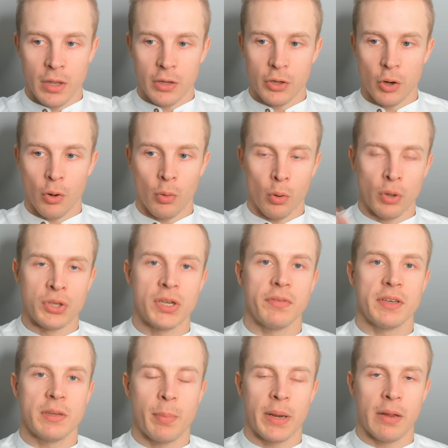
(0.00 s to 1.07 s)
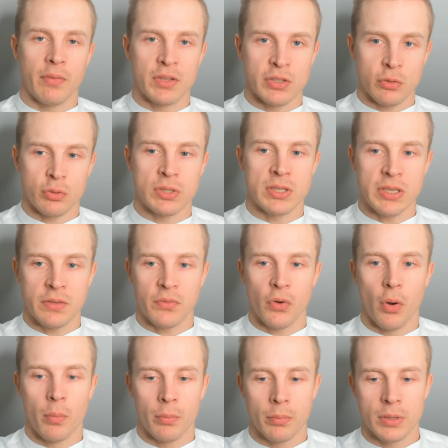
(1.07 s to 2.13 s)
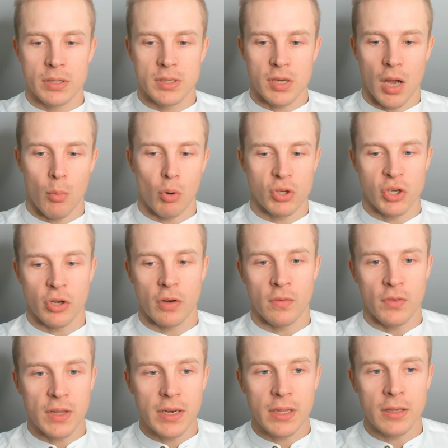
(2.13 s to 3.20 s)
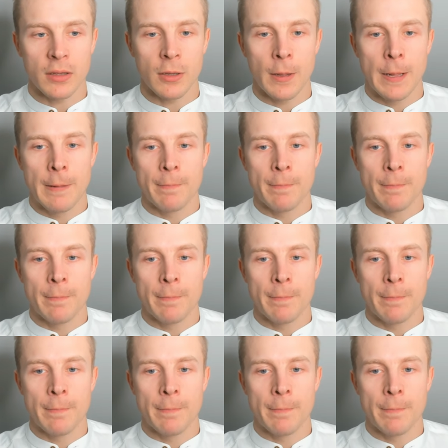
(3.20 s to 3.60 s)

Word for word: you know, longevity benefits you see from time-restricted feeding,